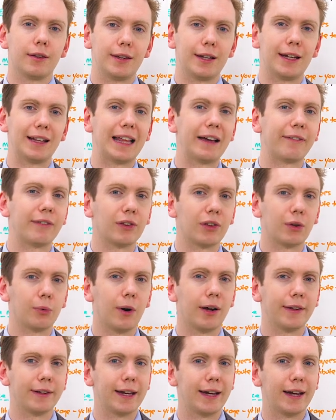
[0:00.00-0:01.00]
The 11th
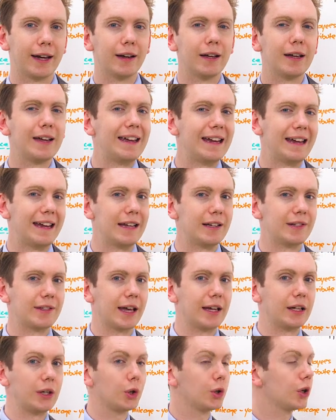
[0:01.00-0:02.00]
one here is
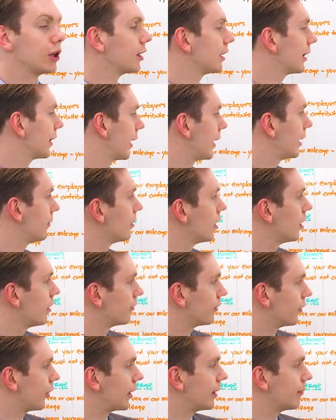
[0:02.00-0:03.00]
that you can claim
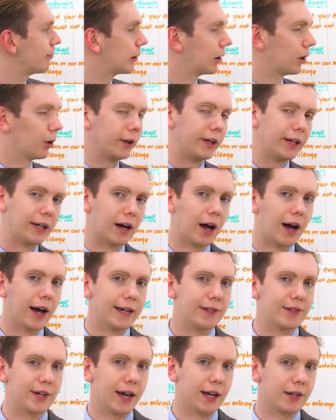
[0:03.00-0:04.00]
for employee eye
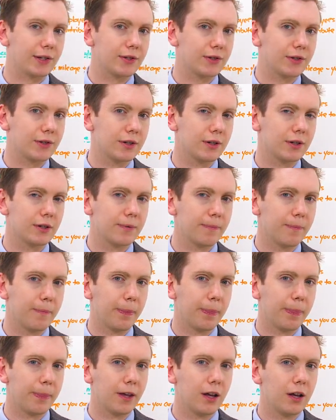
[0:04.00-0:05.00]
tests.
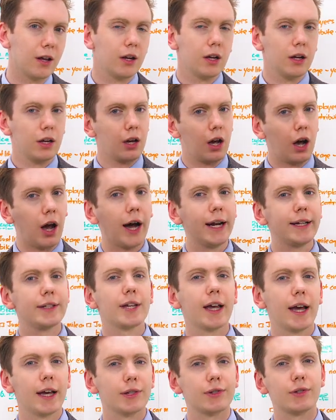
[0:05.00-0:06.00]
Eye
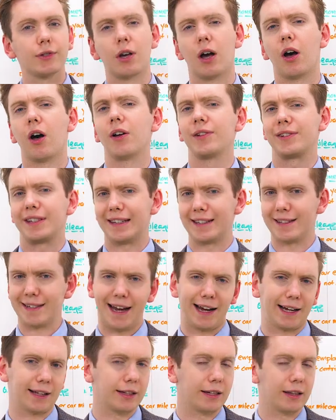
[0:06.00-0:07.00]
tests aren't
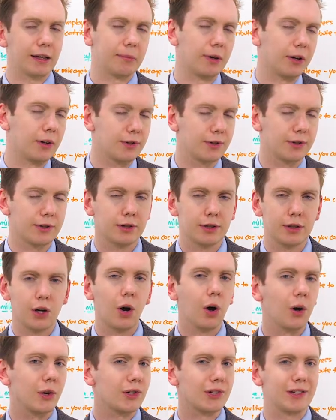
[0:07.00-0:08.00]
exactly the most
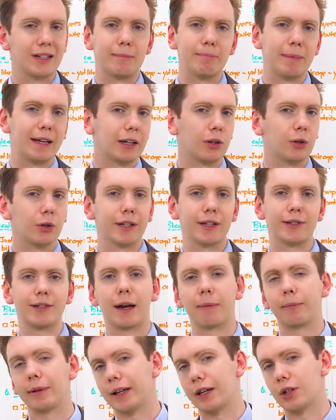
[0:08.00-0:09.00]
costly medical
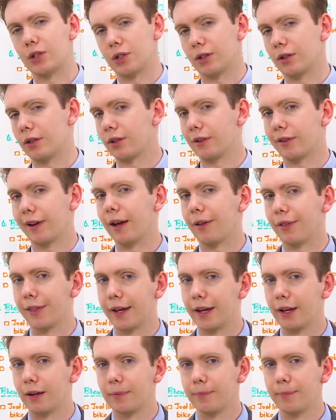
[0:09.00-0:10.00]
examination that are out
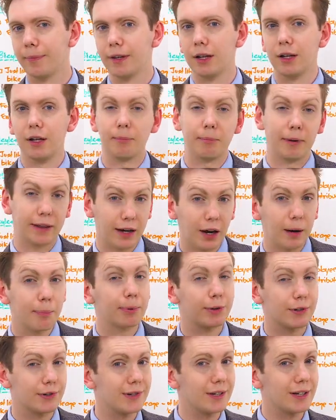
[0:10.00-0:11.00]
there, but they are
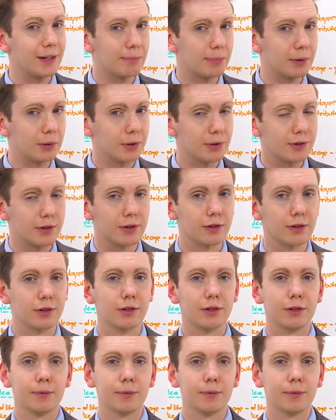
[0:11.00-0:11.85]
pretty important.